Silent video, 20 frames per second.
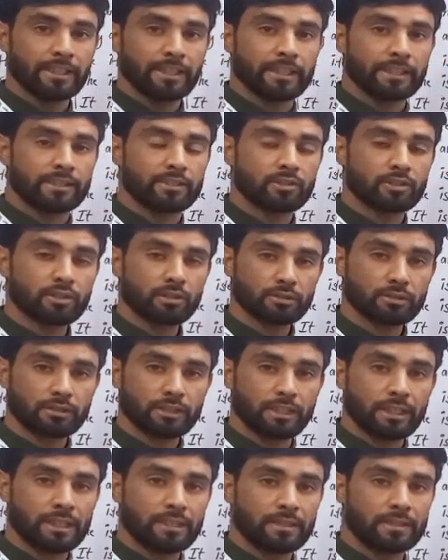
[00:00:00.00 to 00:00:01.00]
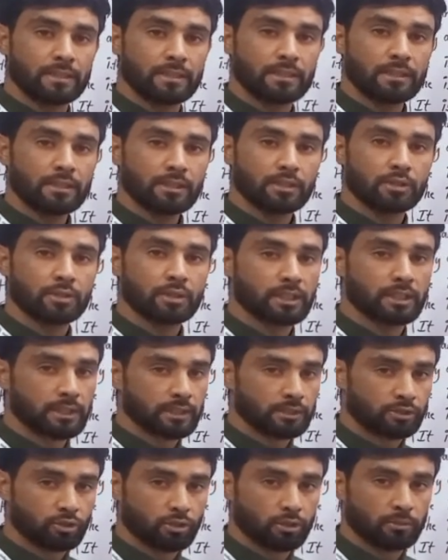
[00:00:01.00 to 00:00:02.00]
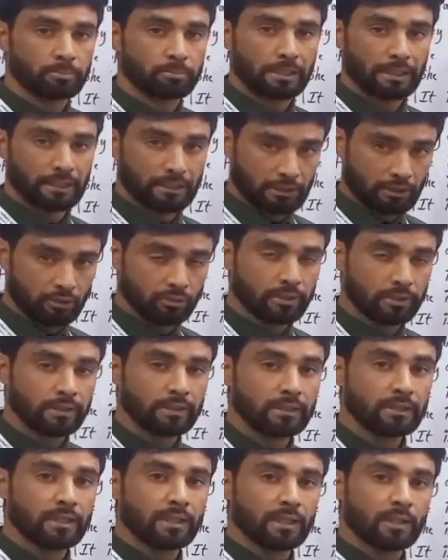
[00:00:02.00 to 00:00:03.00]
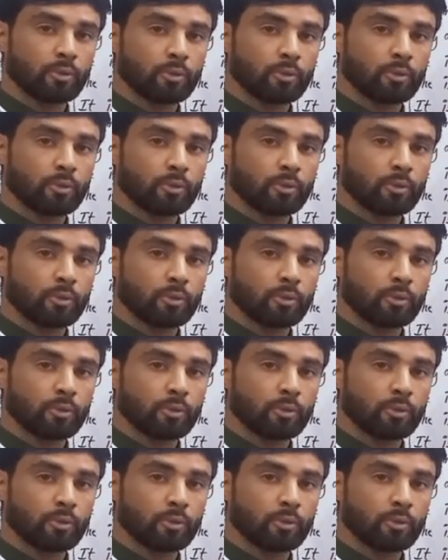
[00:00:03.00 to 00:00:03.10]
It's not easy to get a job in UN.